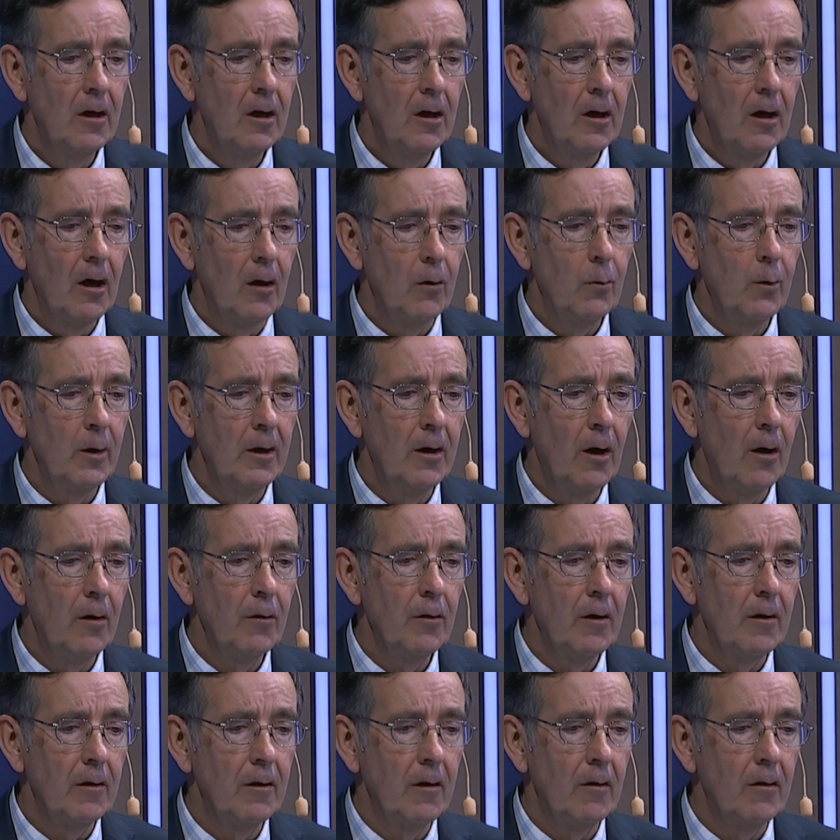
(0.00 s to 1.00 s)
And we know
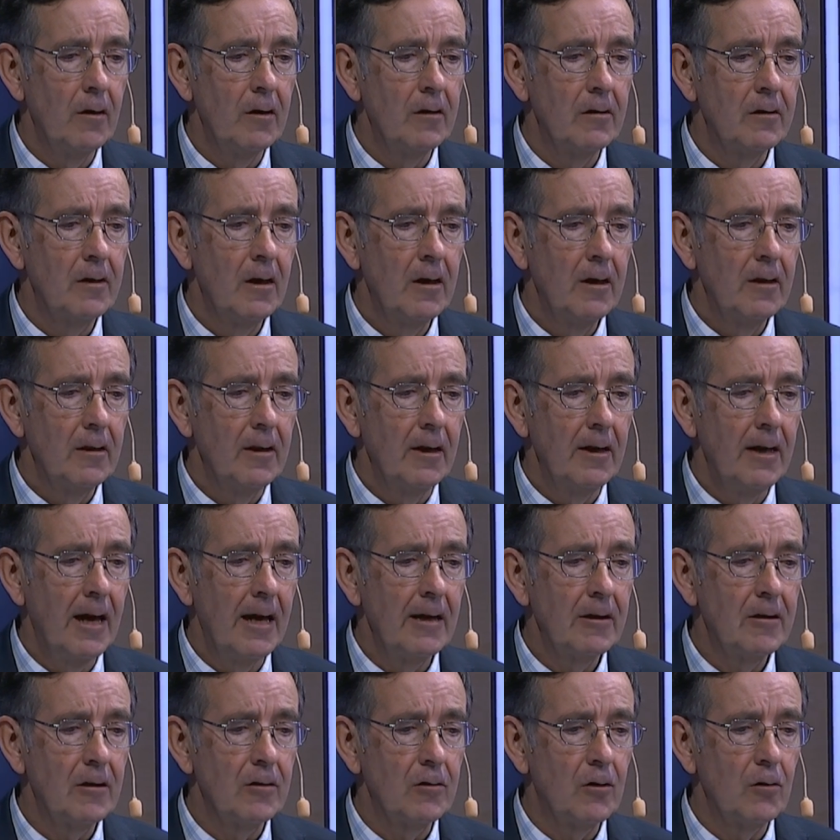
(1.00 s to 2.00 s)
that there is the
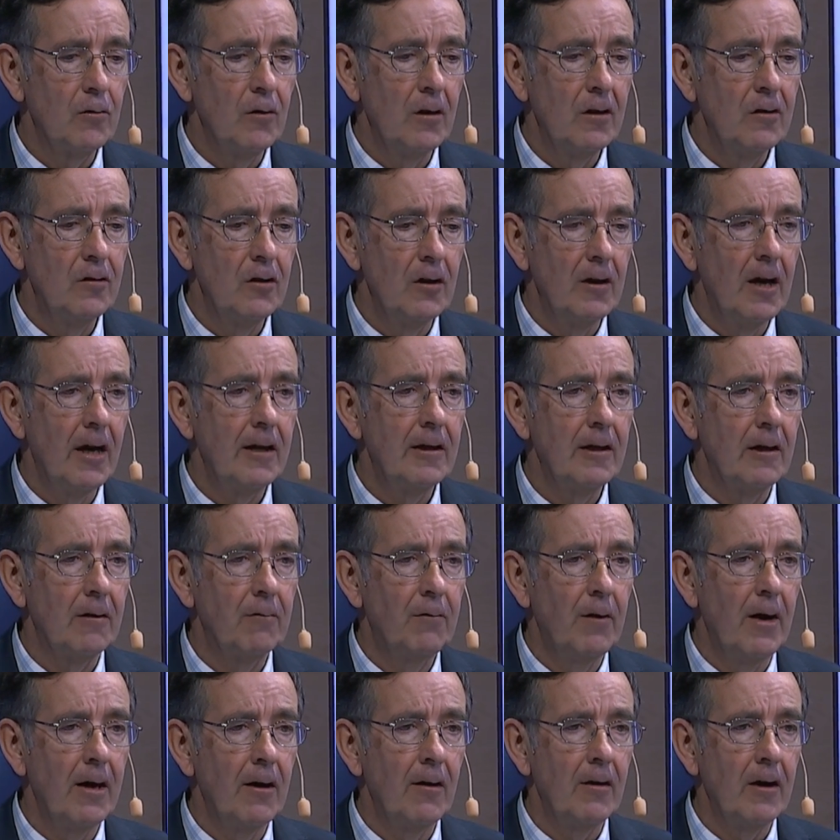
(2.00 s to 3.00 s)
necessary genetic
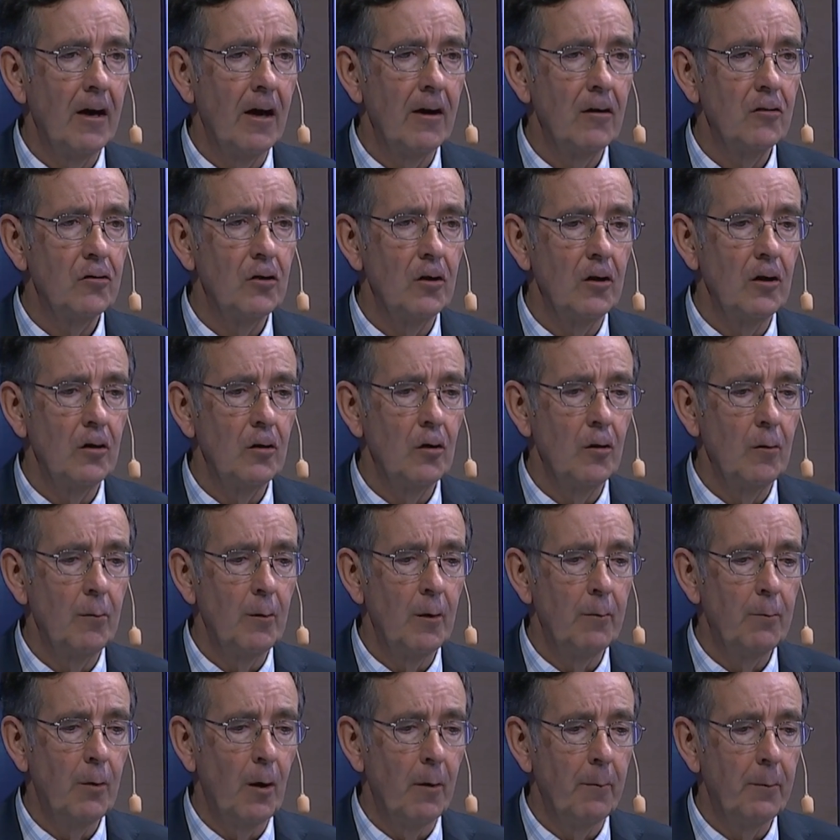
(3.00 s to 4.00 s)
variation in
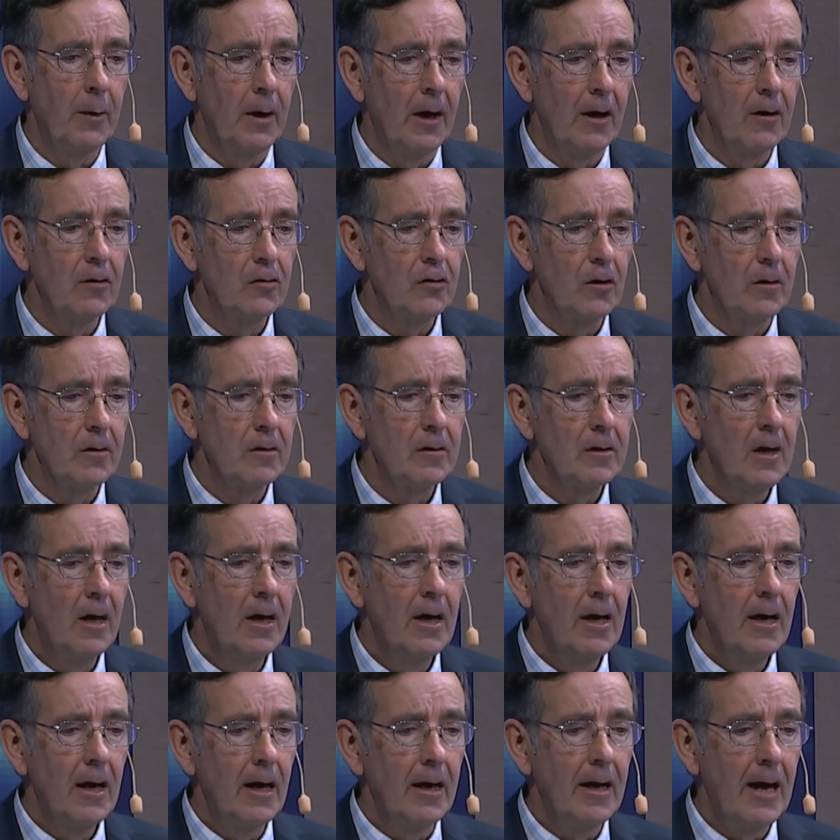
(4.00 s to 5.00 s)
human populations
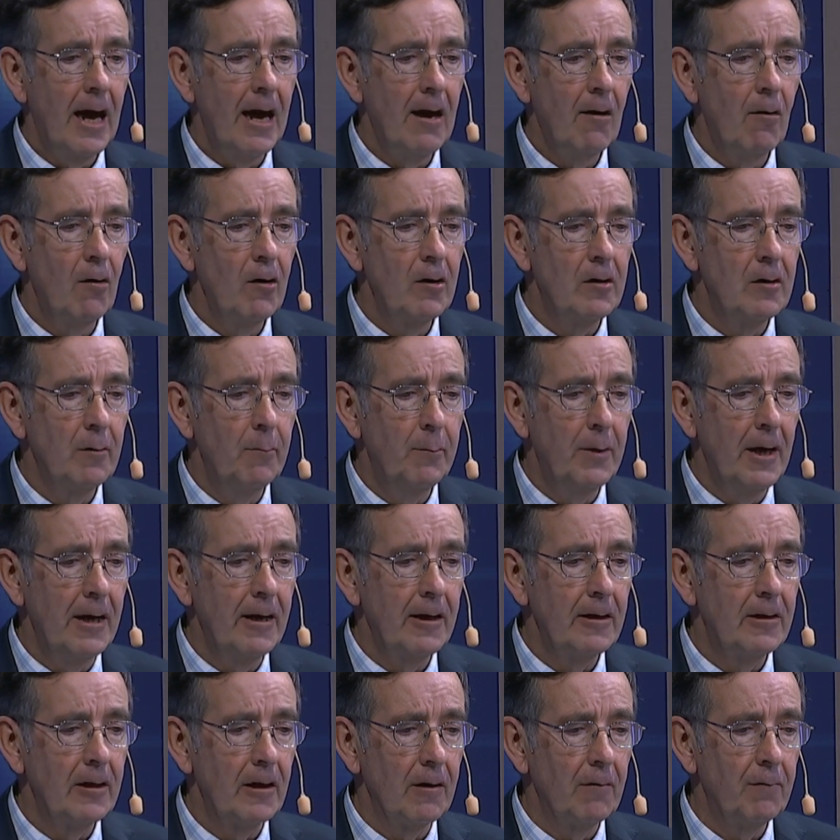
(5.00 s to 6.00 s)
and
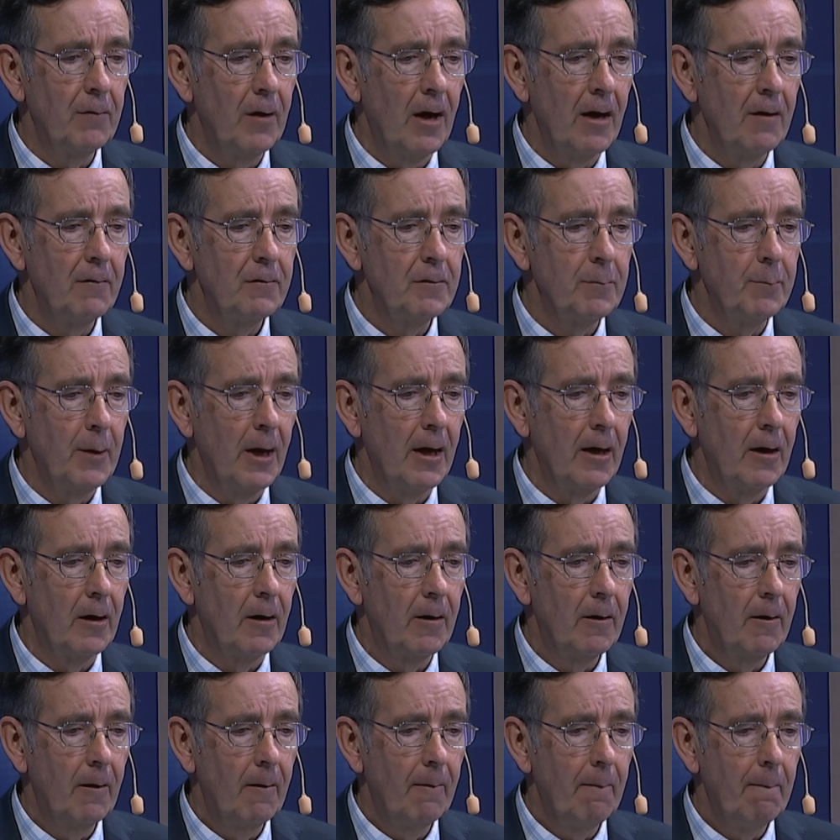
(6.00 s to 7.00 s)
heritability of lifespan.
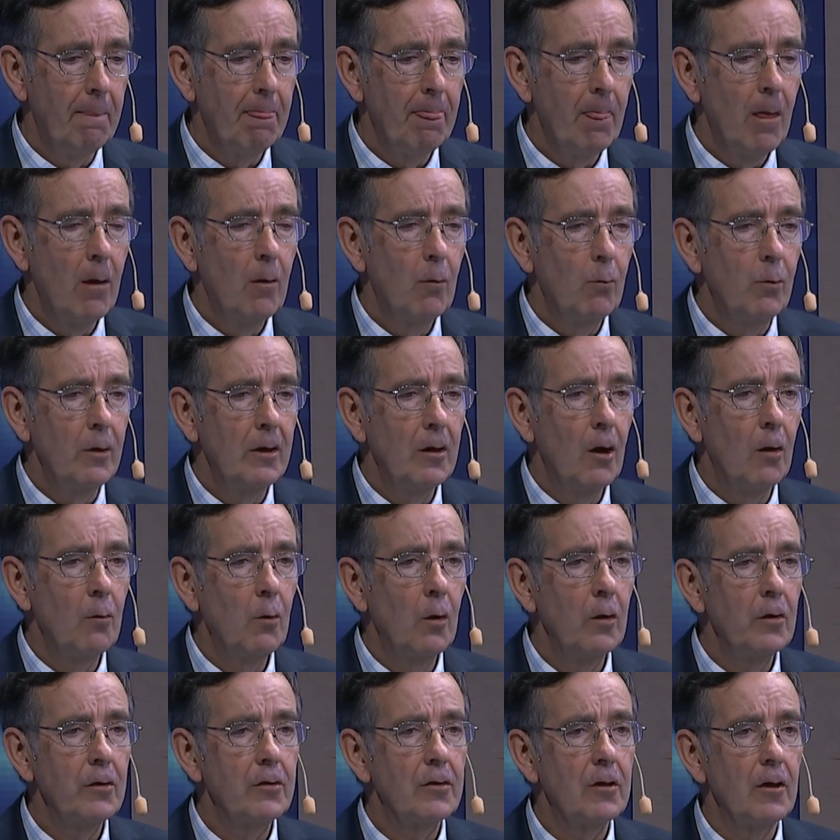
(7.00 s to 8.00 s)
We know
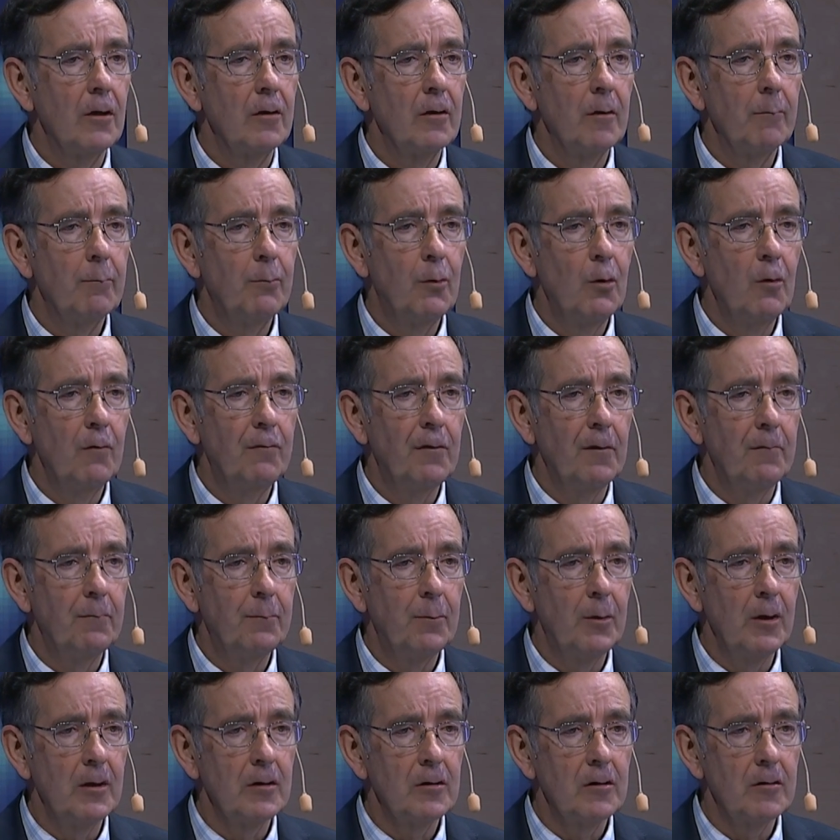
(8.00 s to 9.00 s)
also that proof of
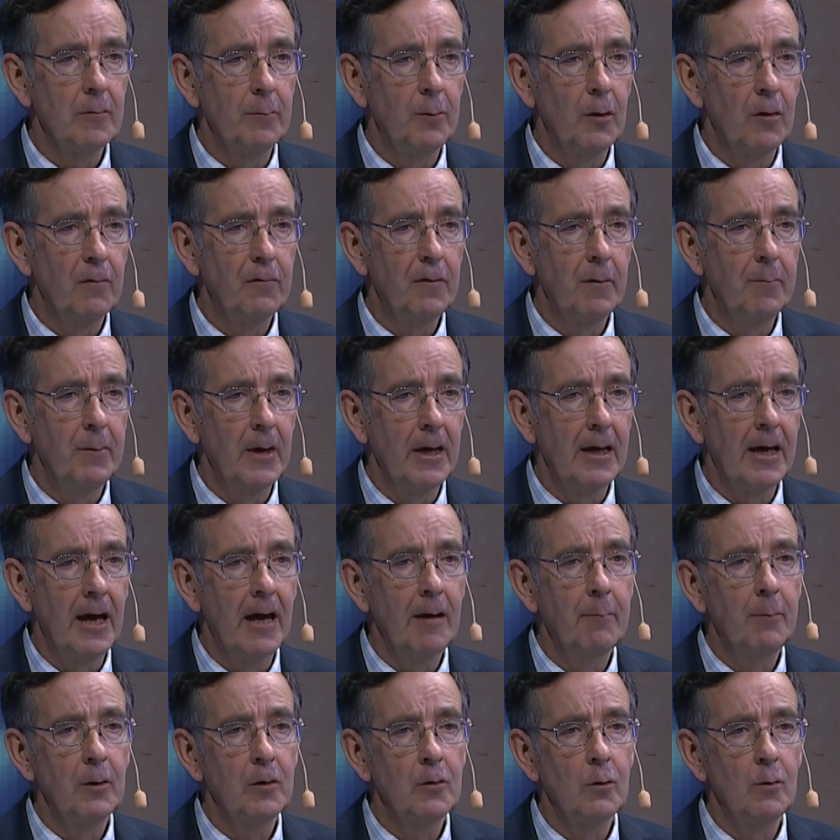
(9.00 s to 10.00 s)
principle for being
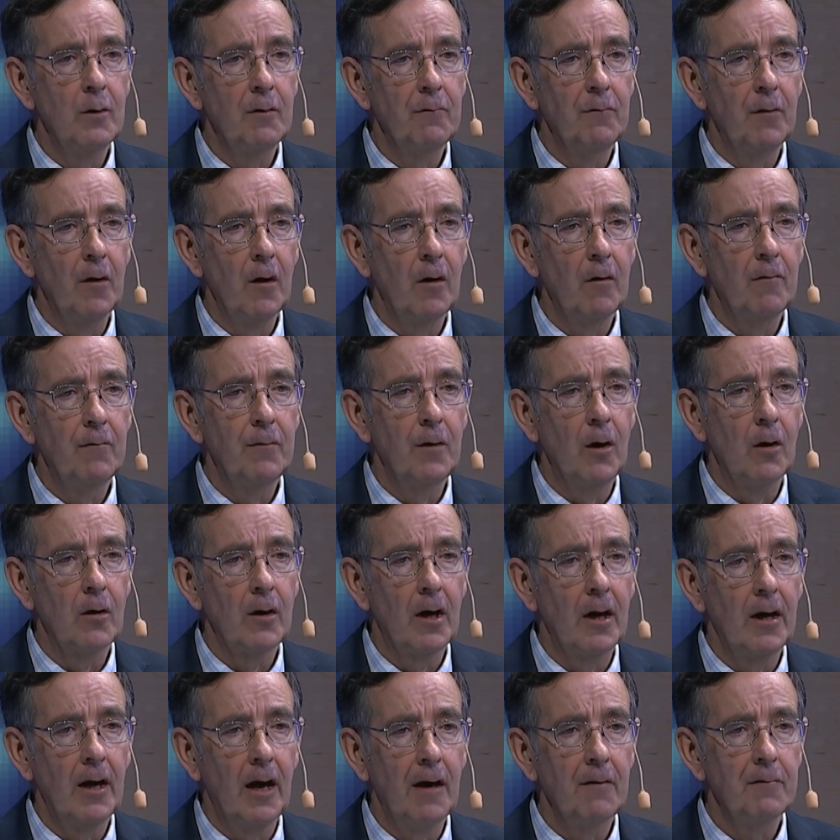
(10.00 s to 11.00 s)
able to evolve
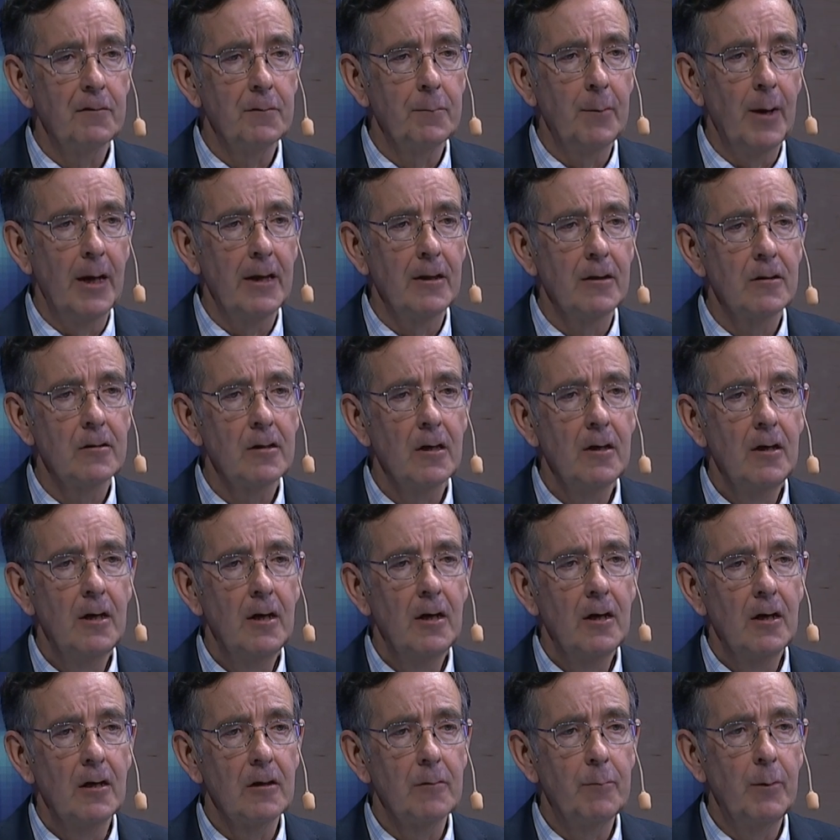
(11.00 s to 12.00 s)
longer lifespans
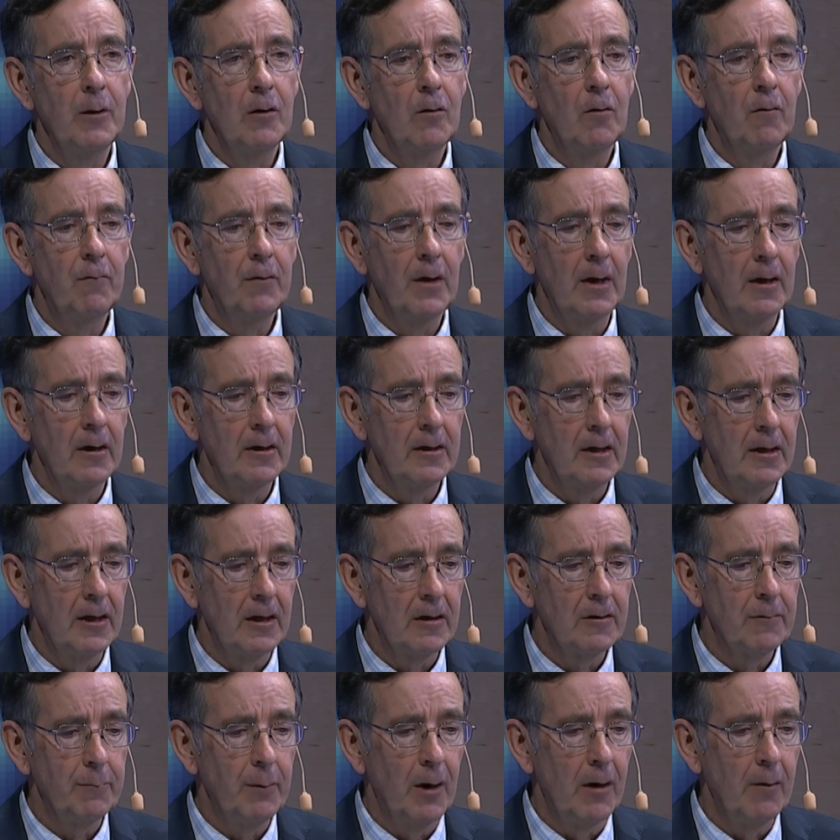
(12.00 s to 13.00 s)
has been revealed in
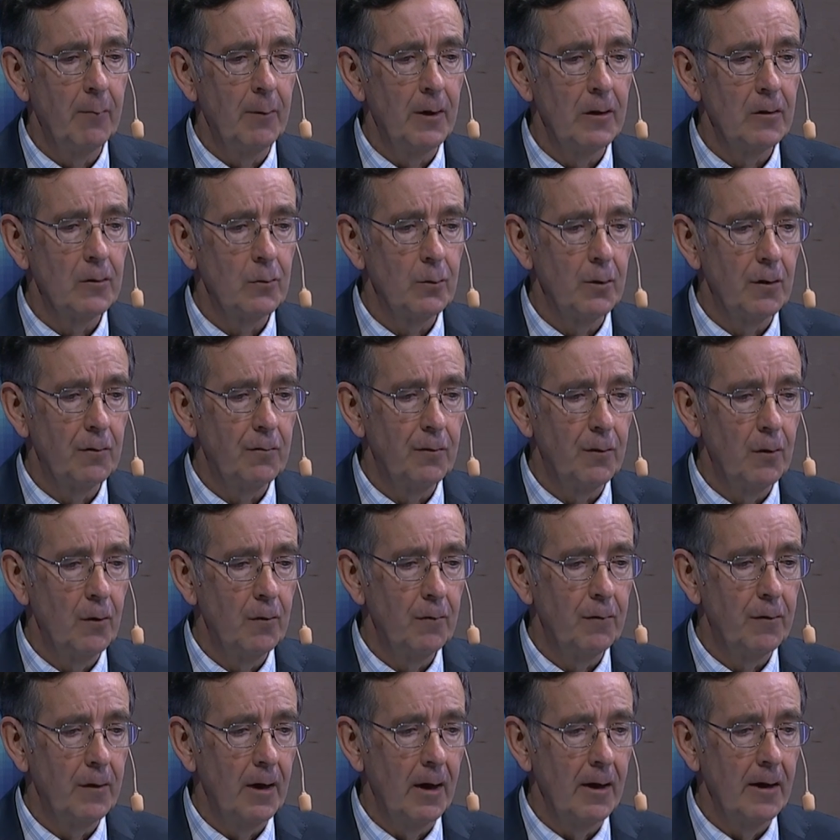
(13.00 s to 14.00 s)
experiments with fruit
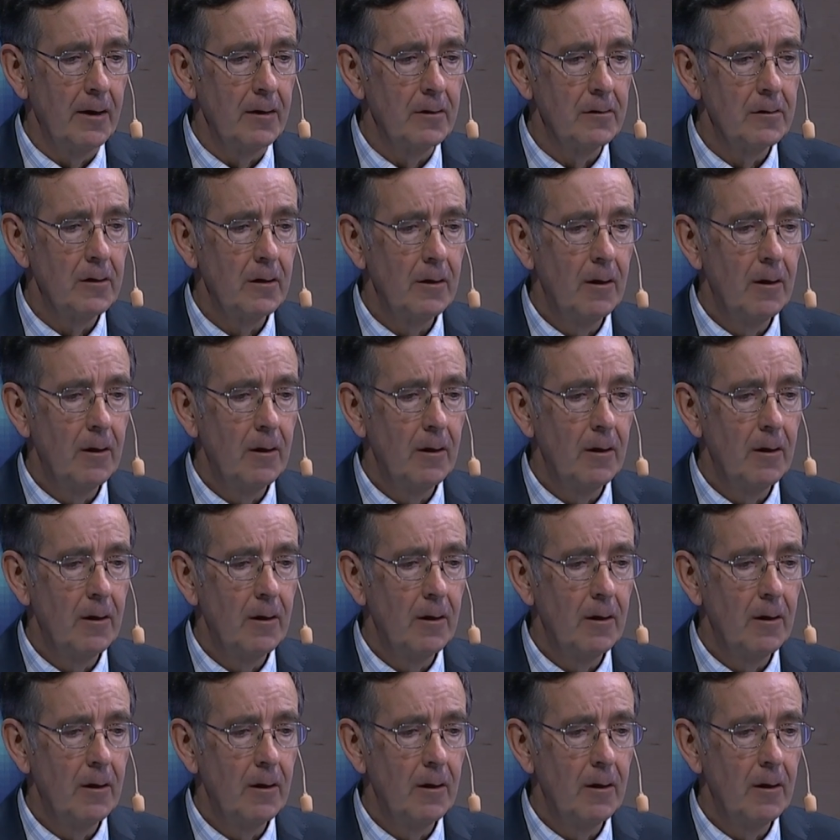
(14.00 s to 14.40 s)
flies.